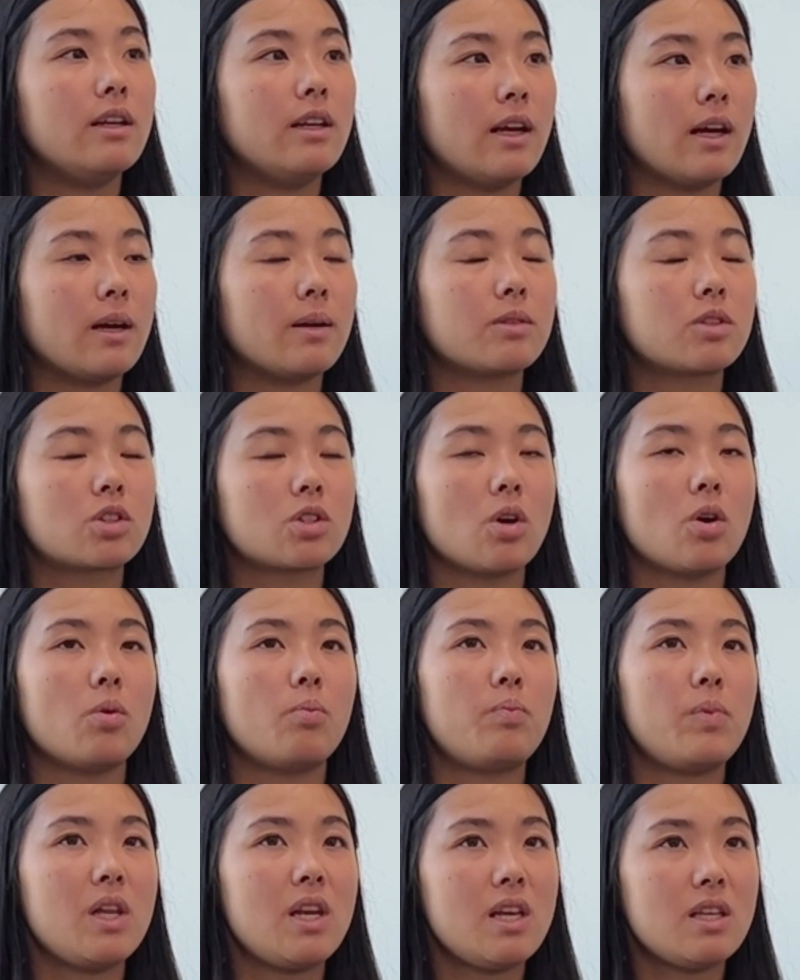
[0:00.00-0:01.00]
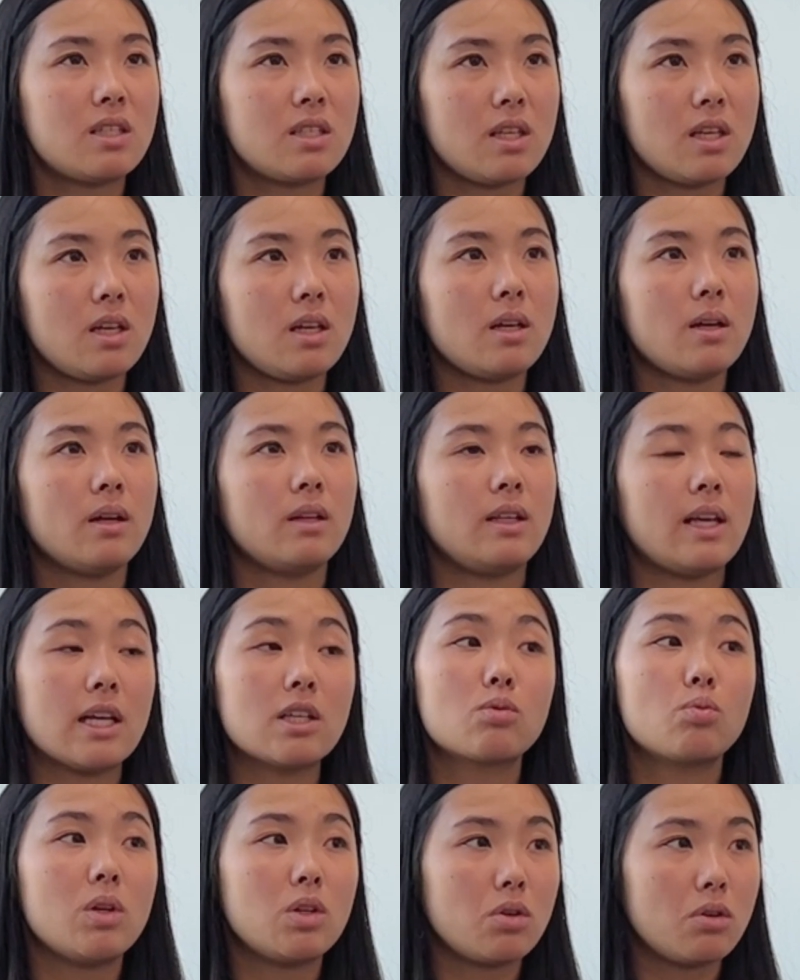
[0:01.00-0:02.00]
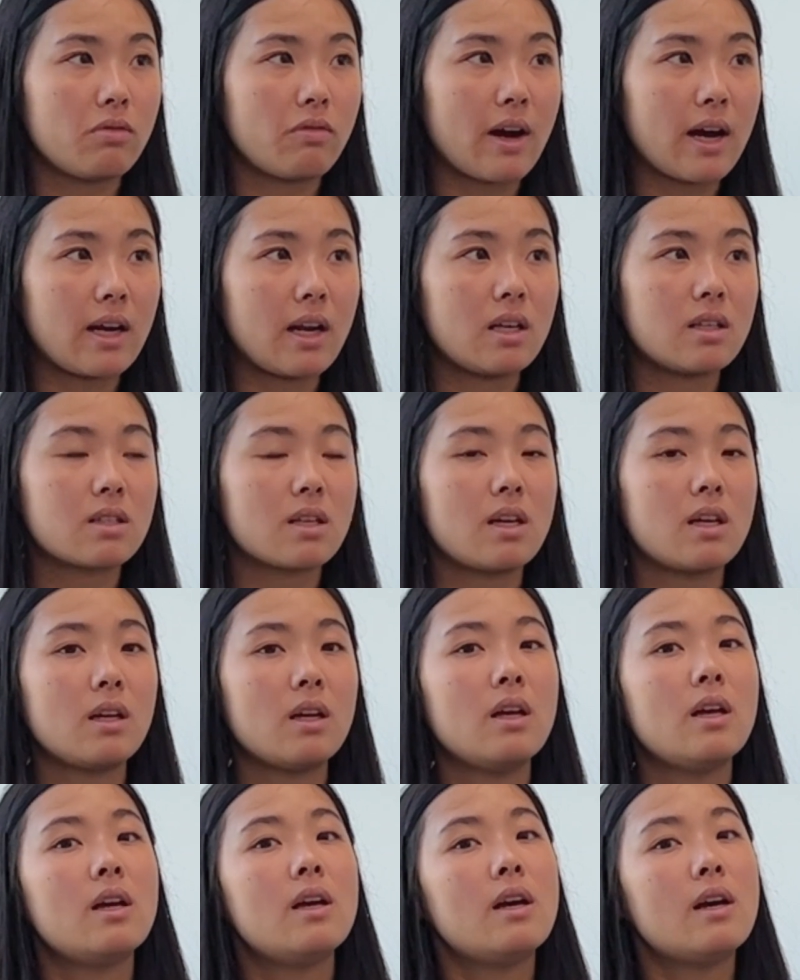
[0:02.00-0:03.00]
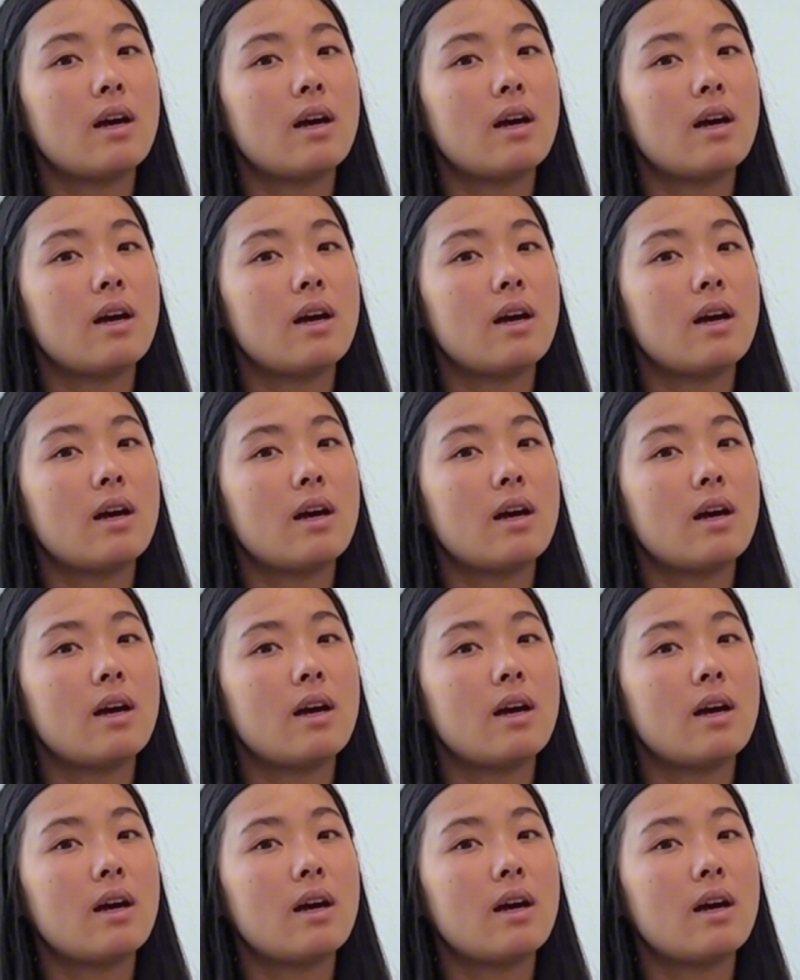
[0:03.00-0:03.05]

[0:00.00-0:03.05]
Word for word: Yeah. Mm. So BDC, yes, we do financing.